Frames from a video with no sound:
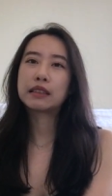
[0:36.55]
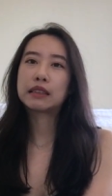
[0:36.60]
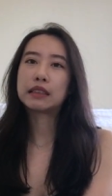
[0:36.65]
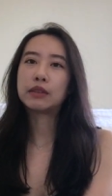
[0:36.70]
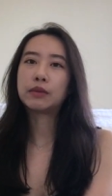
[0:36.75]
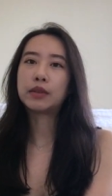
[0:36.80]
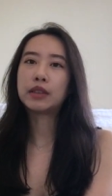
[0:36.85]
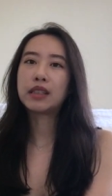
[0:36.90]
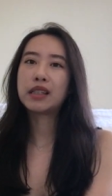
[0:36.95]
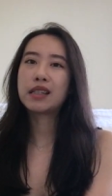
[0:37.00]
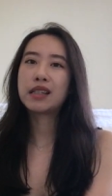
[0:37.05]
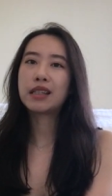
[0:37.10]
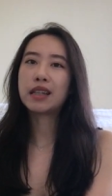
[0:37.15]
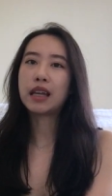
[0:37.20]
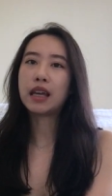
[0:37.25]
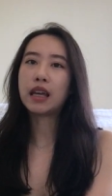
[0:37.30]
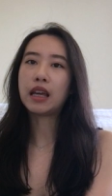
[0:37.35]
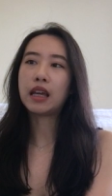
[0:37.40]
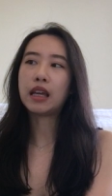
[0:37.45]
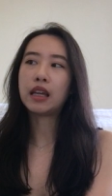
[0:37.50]
I want to
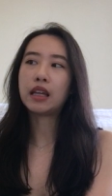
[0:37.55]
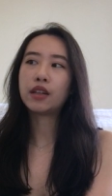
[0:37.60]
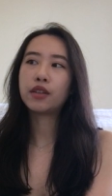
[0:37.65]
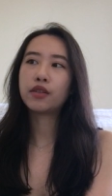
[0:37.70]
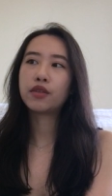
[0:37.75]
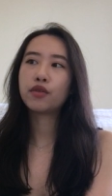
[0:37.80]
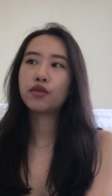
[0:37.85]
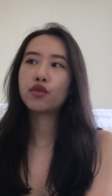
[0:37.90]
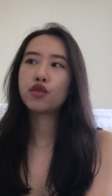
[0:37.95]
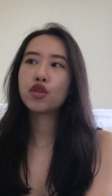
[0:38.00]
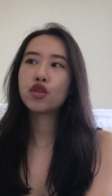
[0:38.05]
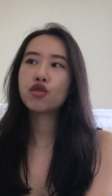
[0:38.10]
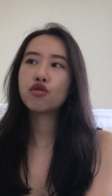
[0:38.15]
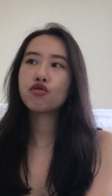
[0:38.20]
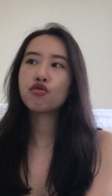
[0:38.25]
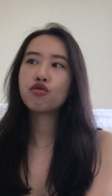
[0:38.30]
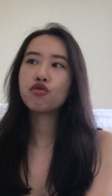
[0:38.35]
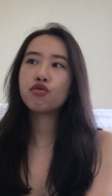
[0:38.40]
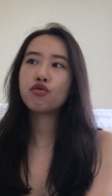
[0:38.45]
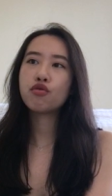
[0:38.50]
say
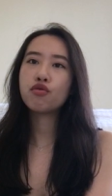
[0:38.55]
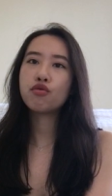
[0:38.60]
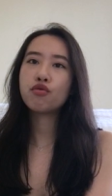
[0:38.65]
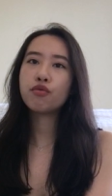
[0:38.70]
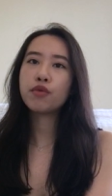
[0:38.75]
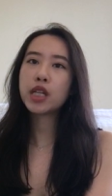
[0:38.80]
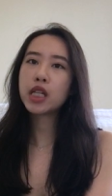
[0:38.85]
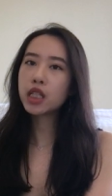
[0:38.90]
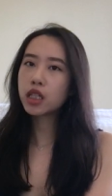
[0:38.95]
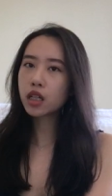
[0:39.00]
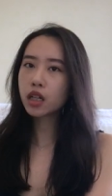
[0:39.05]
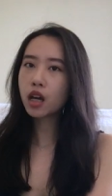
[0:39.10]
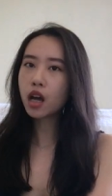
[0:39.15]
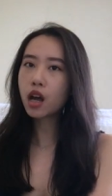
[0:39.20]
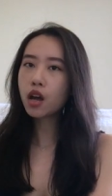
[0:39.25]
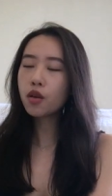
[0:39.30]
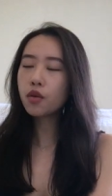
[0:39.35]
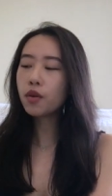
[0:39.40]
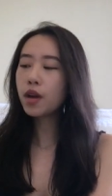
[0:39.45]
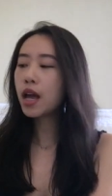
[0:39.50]
2 weeks
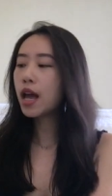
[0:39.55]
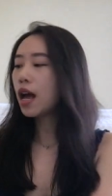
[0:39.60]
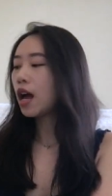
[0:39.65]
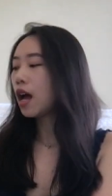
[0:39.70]
ago,